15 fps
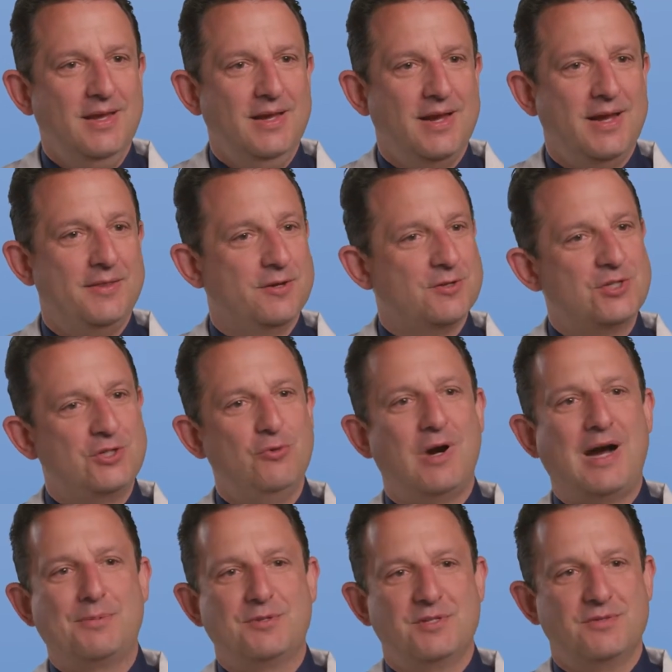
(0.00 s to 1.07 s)
And there's two
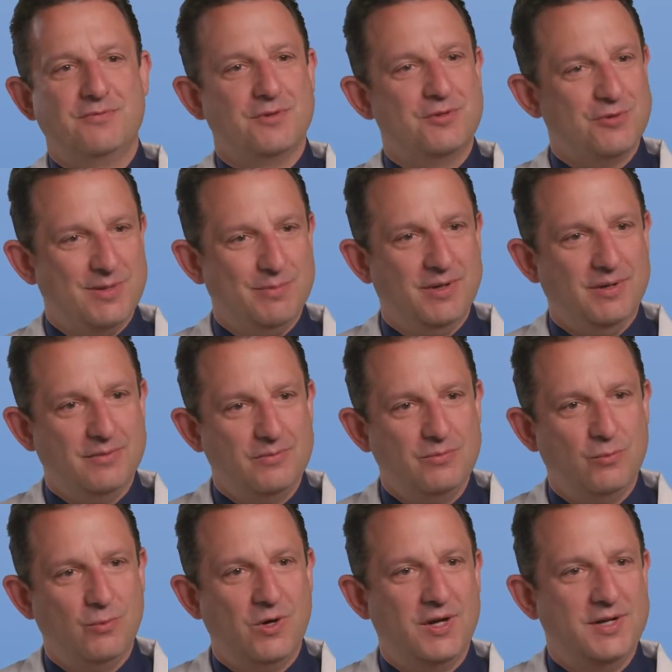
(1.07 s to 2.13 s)
options for treatment.
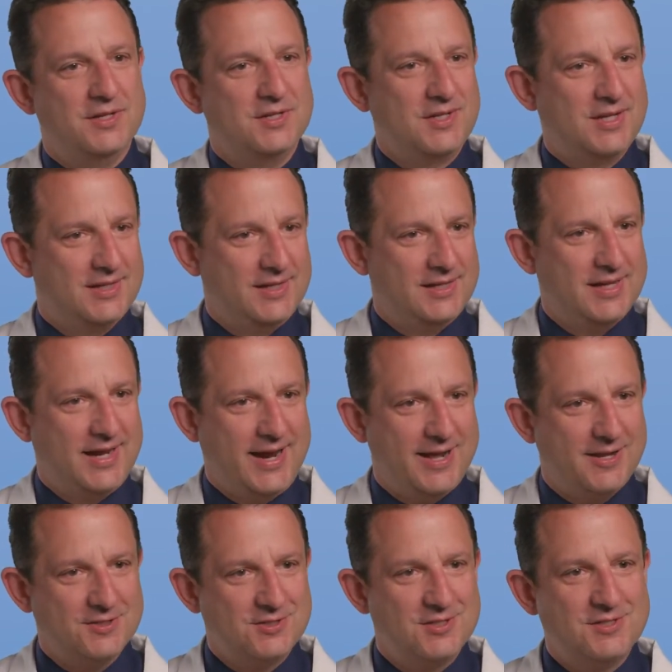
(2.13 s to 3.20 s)
One is kidney
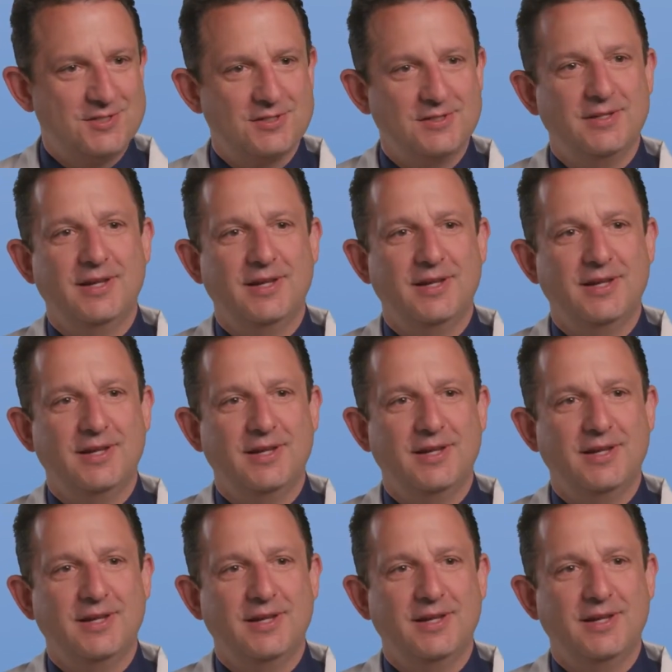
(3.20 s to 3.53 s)
dialysis,